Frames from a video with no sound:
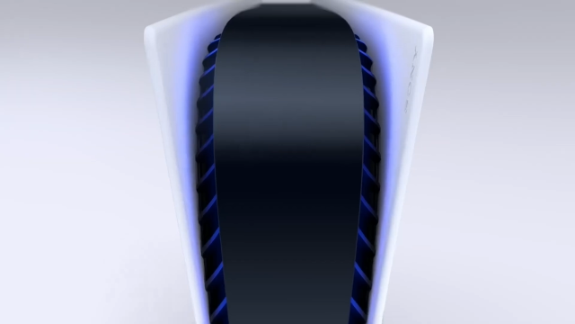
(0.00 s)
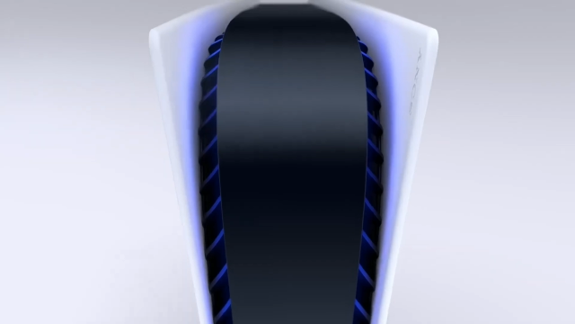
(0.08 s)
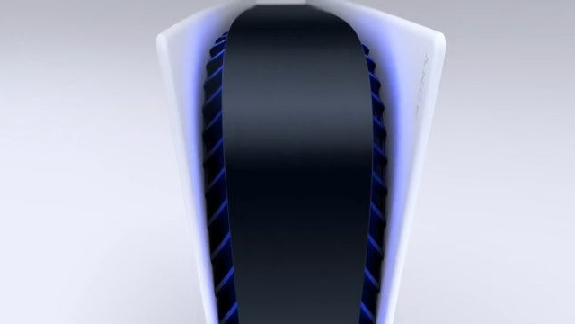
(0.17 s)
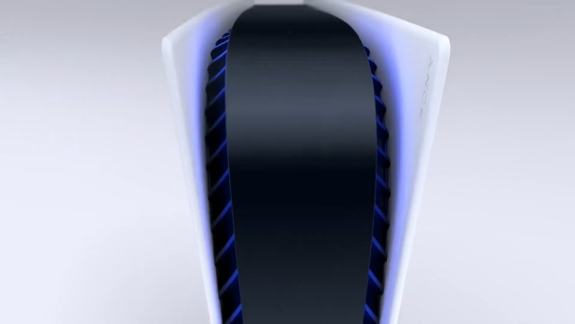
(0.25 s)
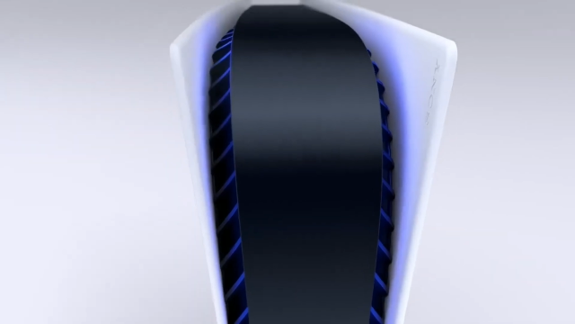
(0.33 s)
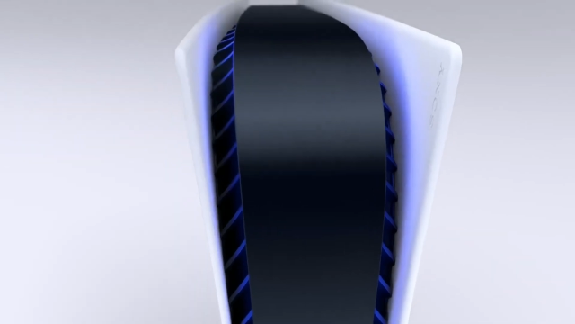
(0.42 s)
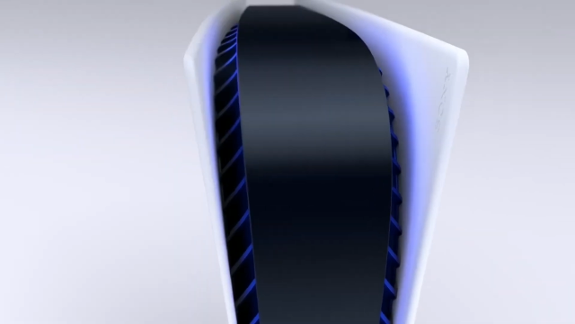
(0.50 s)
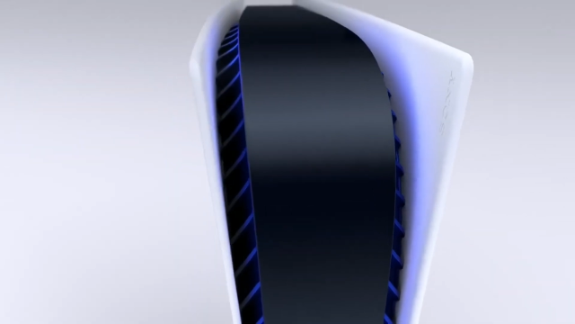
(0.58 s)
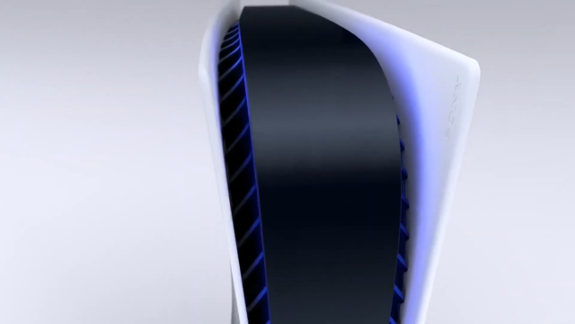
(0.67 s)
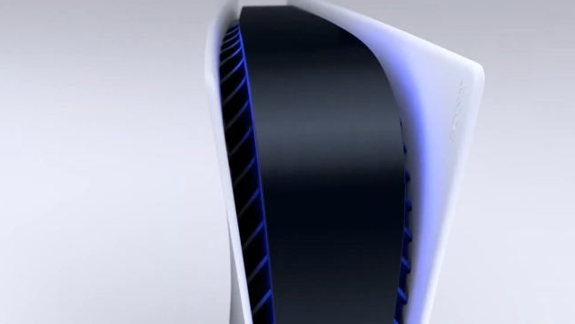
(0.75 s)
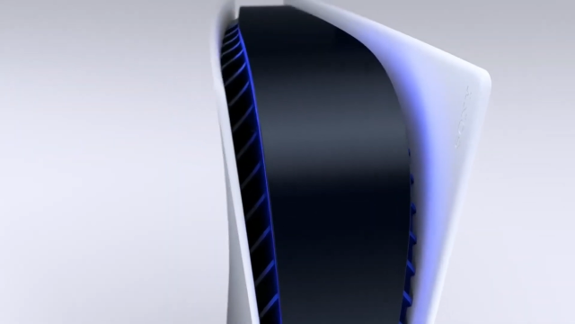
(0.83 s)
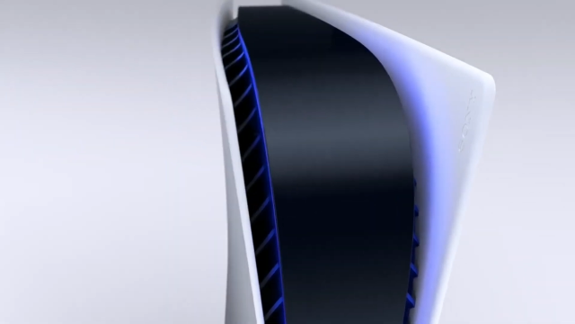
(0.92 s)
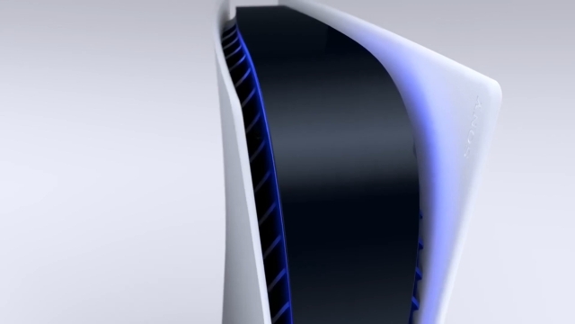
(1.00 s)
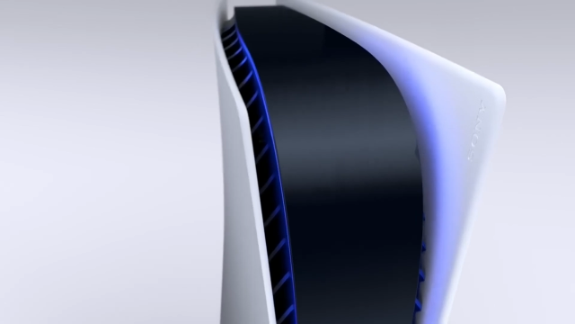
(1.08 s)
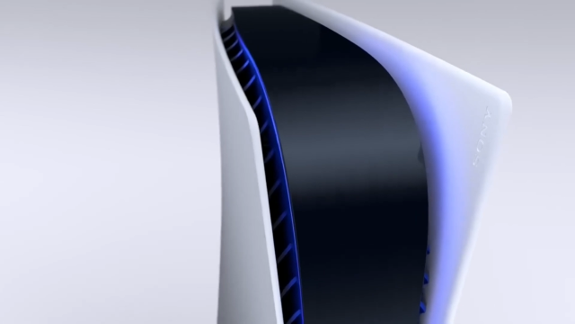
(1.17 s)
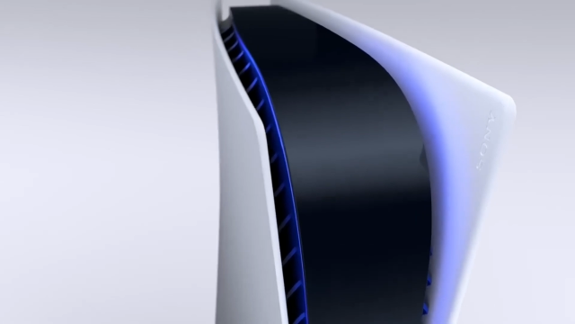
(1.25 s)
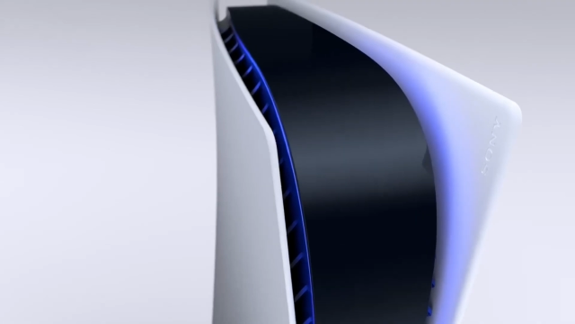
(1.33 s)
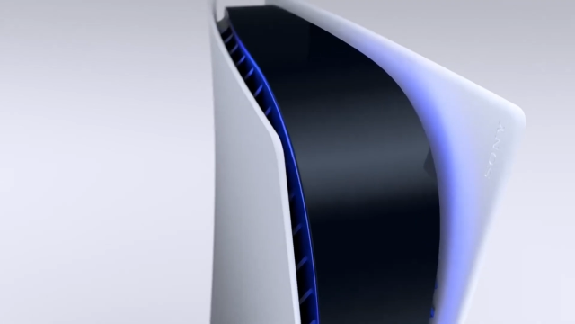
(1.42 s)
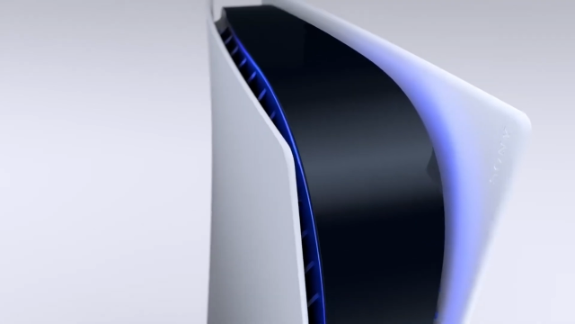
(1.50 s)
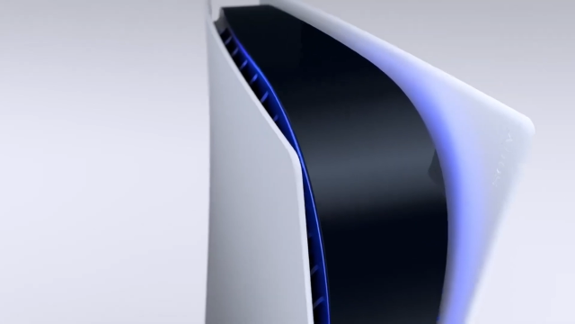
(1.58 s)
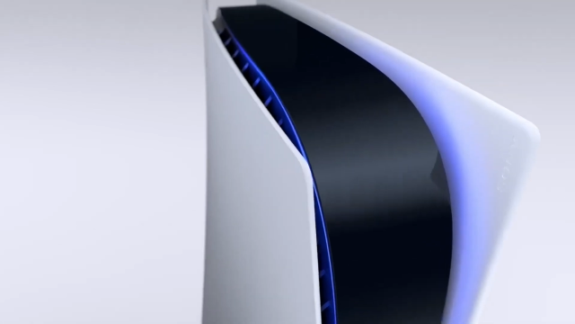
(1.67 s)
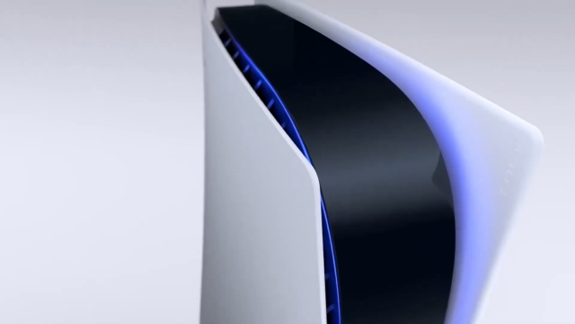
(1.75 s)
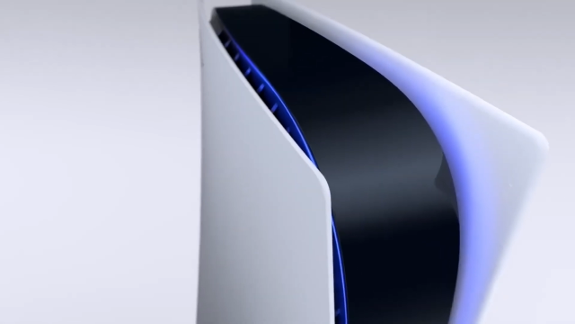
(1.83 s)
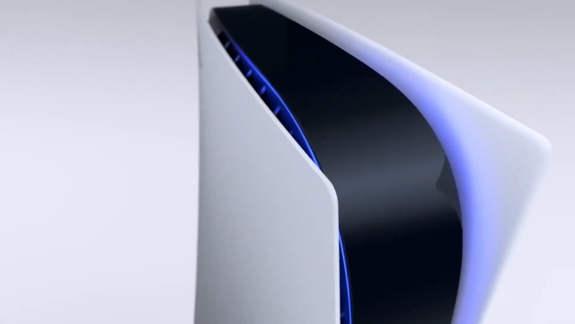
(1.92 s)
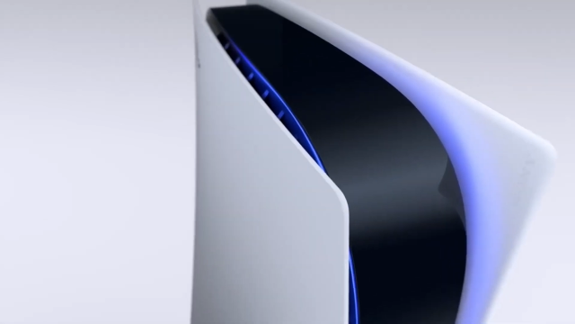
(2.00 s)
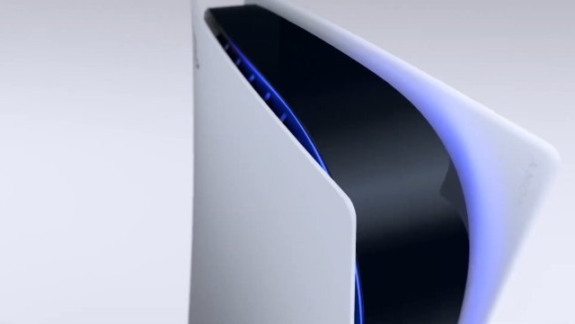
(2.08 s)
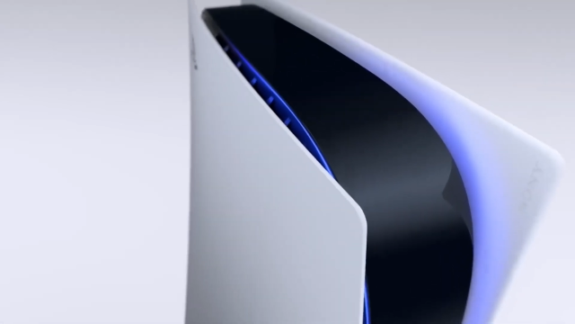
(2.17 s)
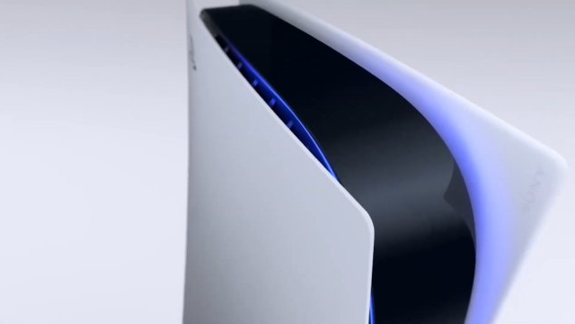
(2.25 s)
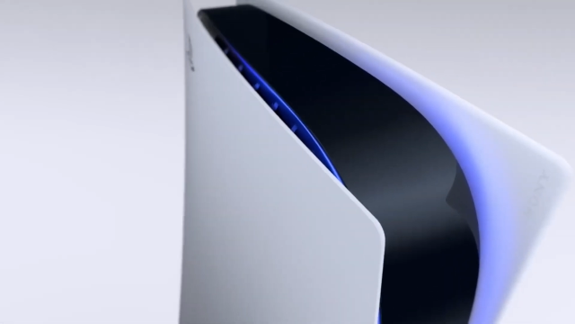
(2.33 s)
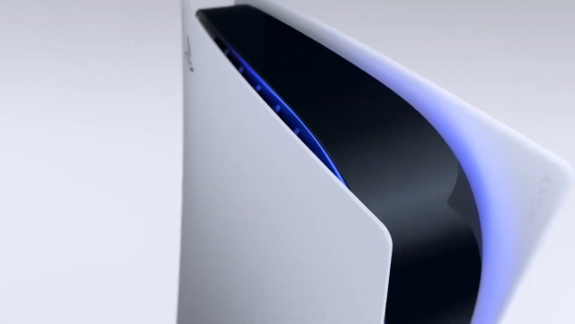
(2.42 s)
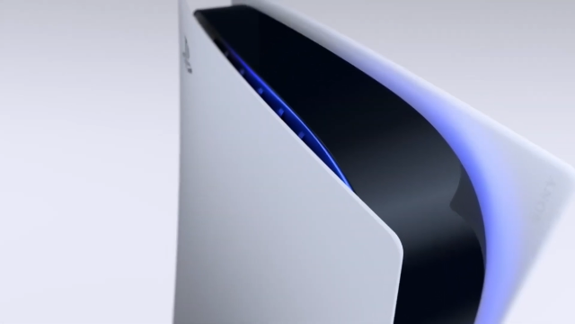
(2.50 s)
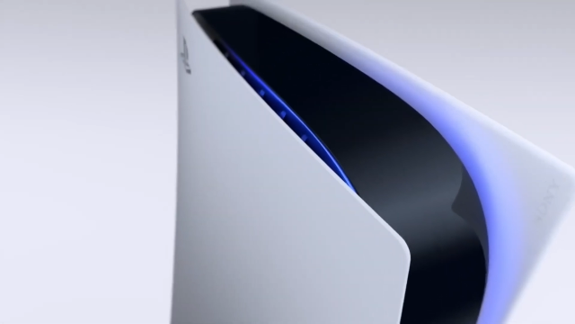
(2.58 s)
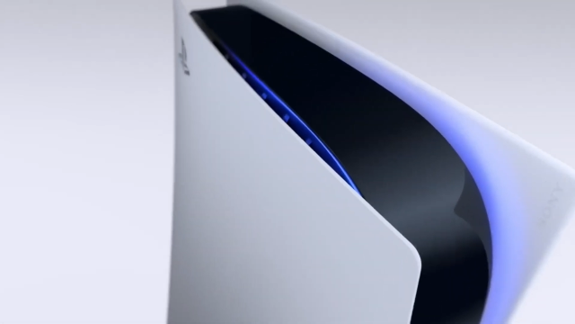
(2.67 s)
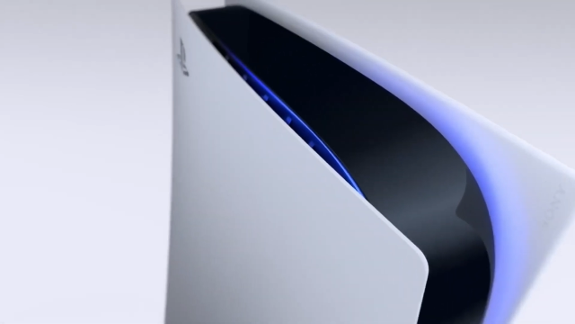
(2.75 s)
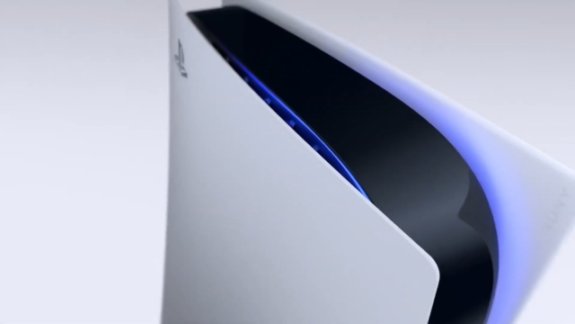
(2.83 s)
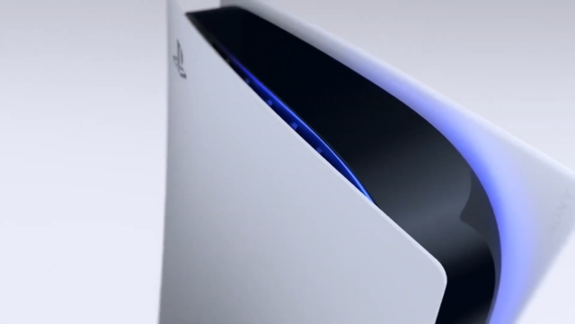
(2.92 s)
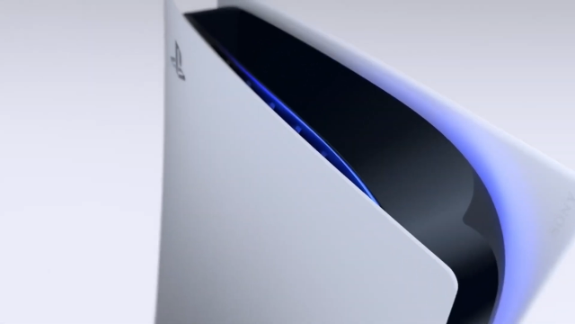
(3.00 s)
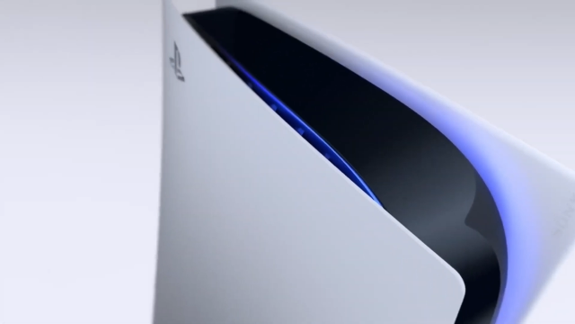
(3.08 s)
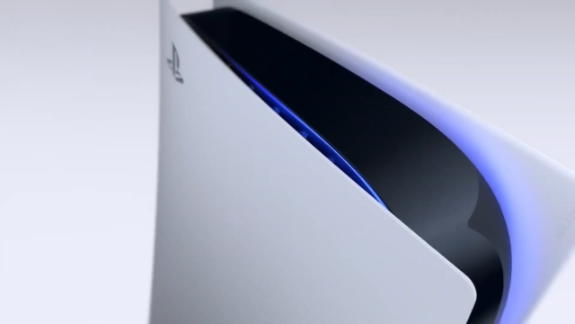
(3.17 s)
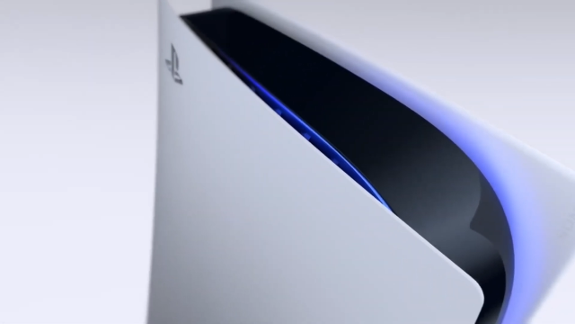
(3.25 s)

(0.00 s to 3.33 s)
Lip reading: (no speaker visible)